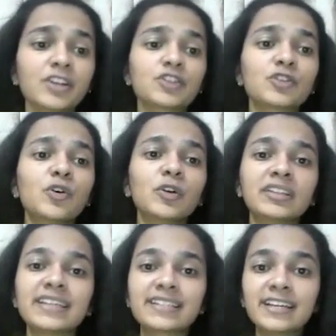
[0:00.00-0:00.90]
So
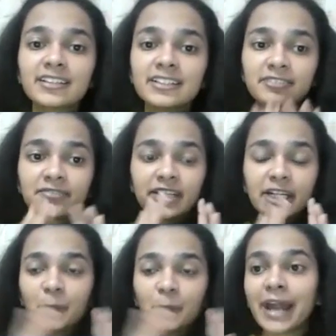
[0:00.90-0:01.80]
these are the
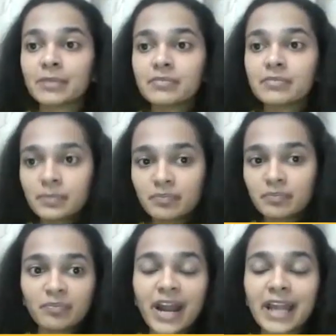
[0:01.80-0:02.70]
different
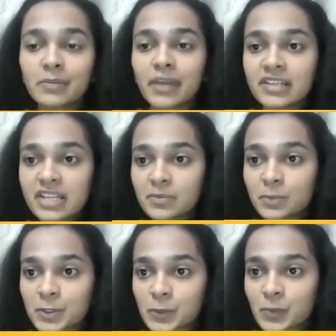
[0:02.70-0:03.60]
prime entry
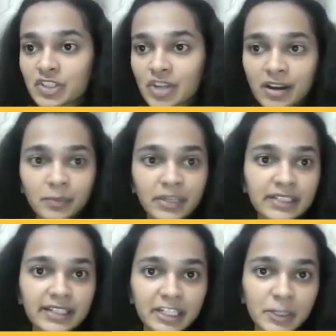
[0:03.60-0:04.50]
books which are
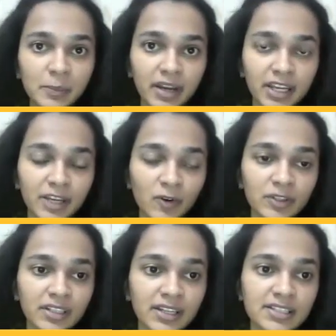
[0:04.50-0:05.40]
maintained by
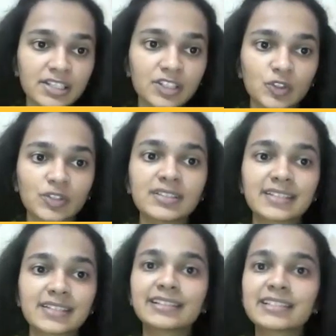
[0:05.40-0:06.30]
organizations:
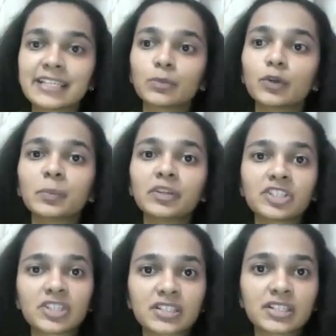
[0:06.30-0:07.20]
sales day book,
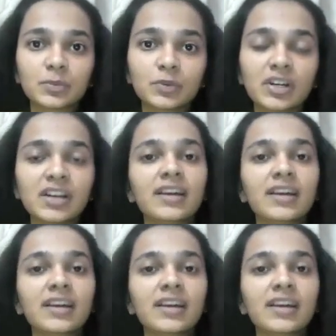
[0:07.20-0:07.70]
purchase day book,